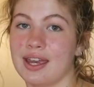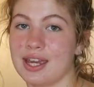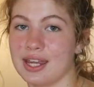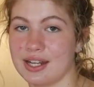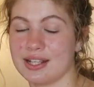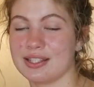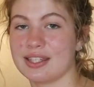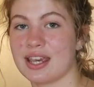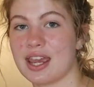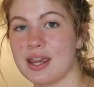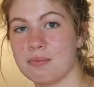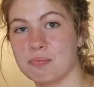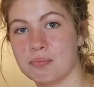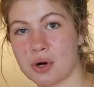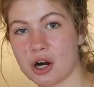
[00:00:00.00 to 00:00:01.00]
It is
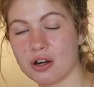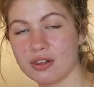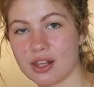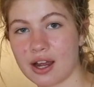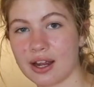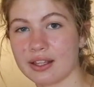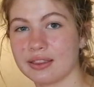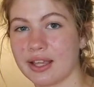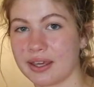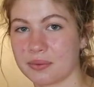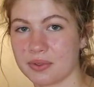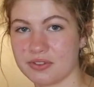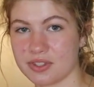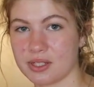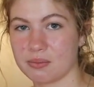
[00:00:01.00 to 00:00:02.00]
a bar line
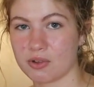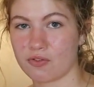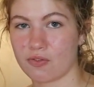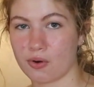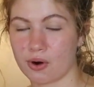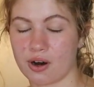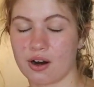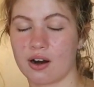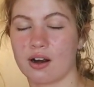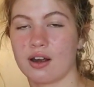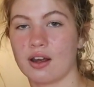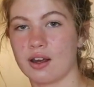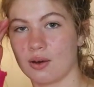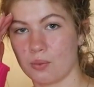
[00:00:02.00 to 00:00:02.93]
like we've seen before,